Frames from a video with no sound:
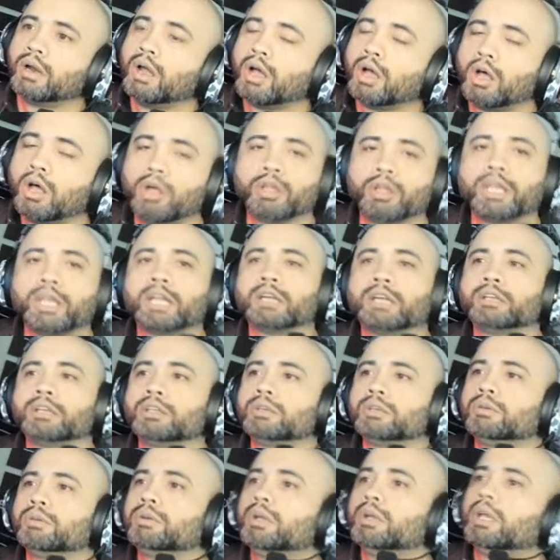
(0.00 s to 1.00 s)
All you got to
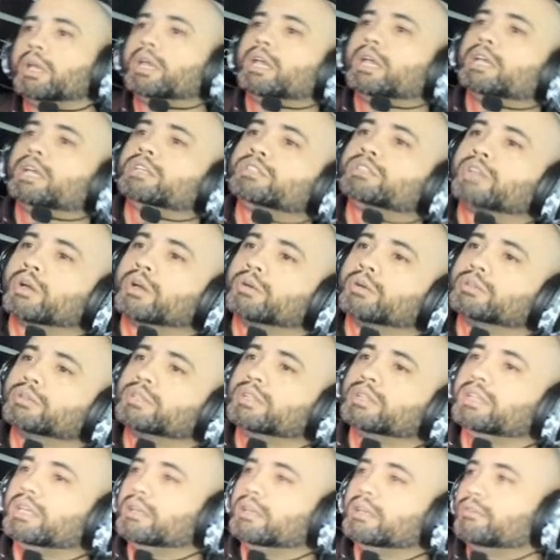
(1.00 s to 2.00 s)
do is go to
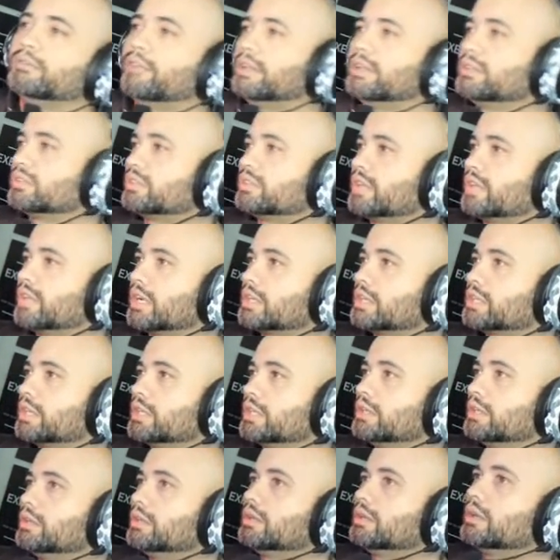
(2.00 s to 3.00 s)
the events
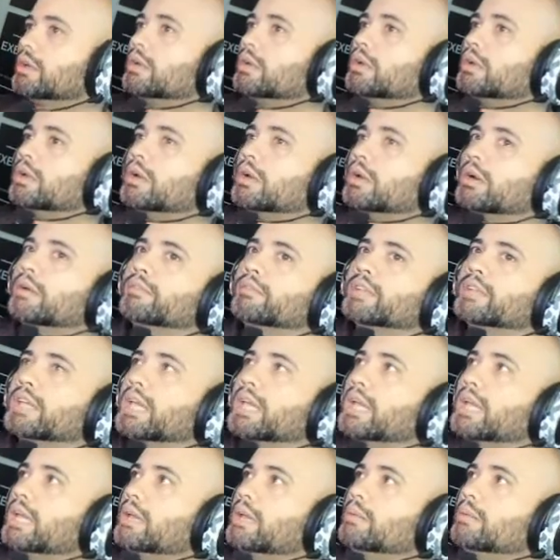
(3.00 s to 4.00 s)
section of the
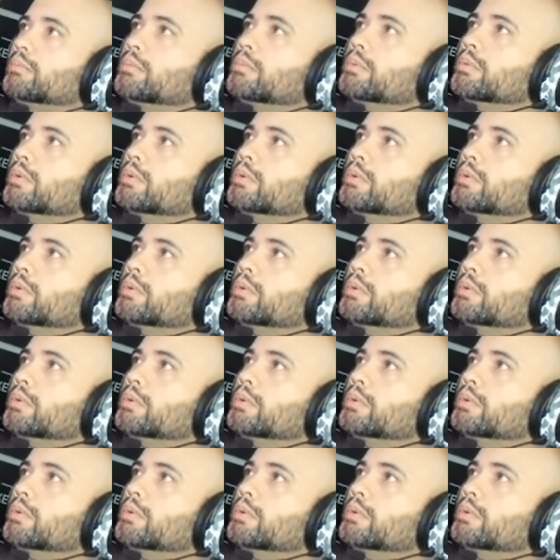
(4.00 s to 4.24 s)
game,